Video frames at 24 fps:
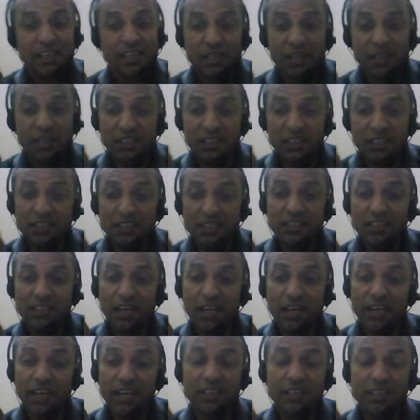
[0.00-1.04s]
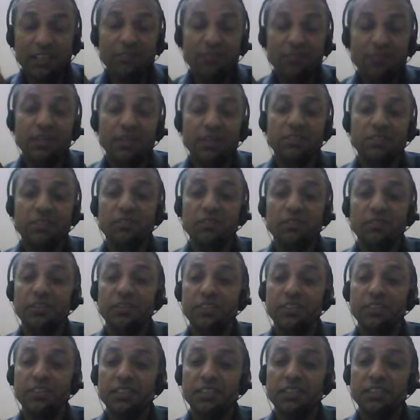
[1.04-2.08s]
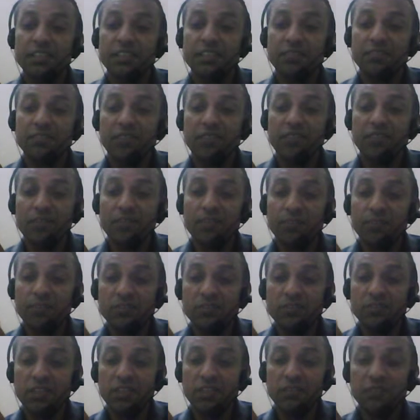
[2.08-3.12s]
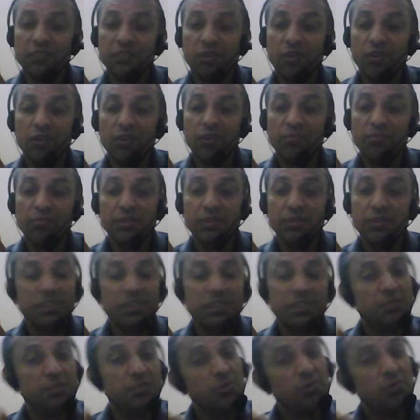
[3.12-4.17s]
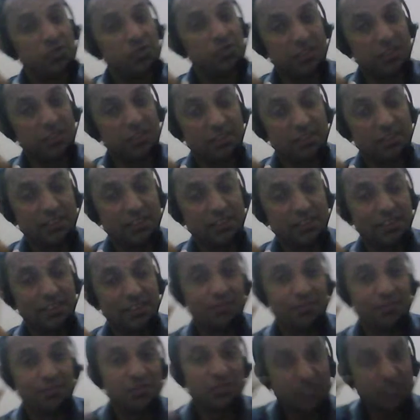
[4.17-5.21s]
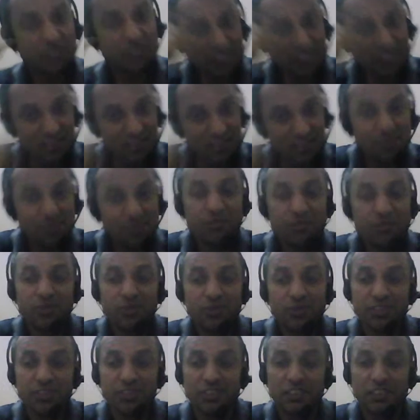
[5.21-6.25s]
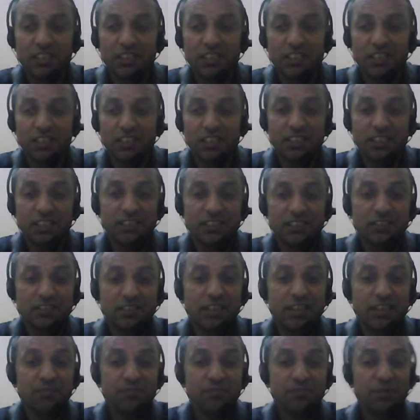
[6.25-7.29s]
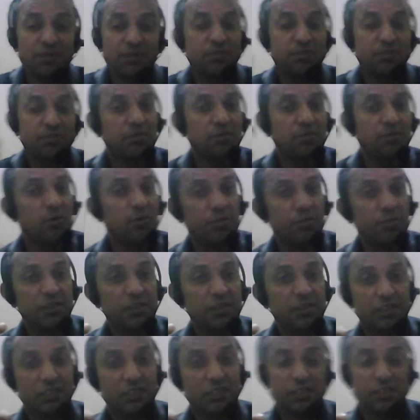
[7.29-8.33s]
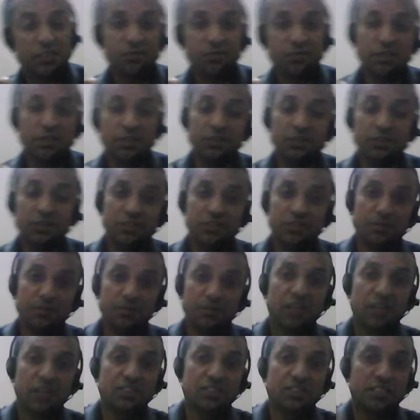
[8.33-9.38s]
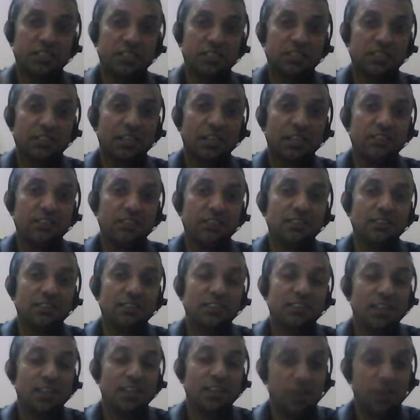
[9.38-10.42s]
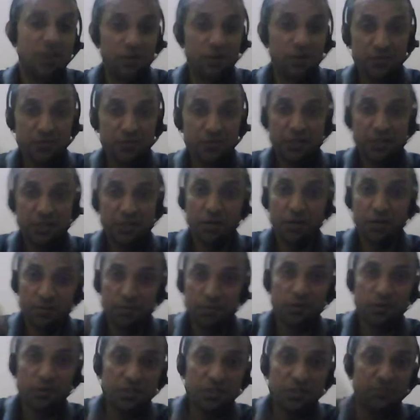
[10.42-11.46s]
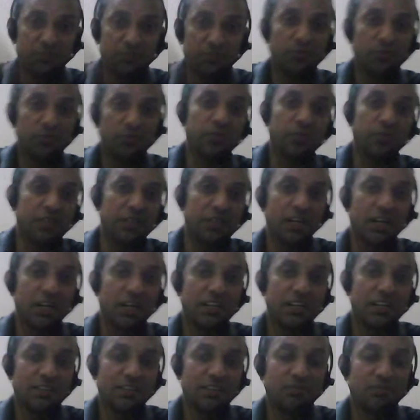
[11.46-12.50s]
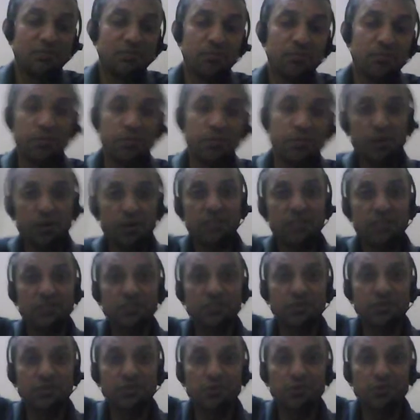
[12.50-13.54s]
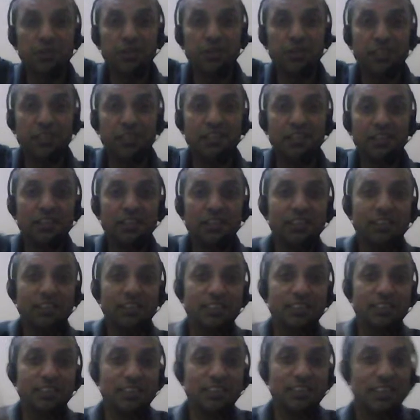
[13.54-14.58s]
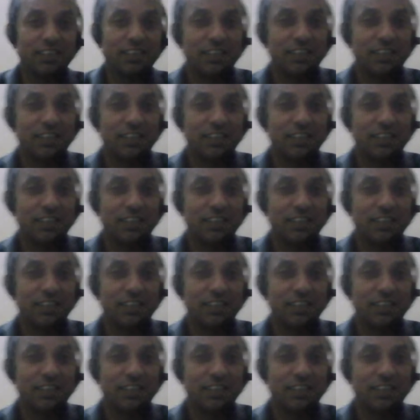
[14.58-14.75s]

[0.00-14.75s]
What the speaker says: it is active flexibility when the muscle involved in the motion, muscle in motion. Just like performing gymnastic exercises, our body is moving ahead, body is rotating in the air.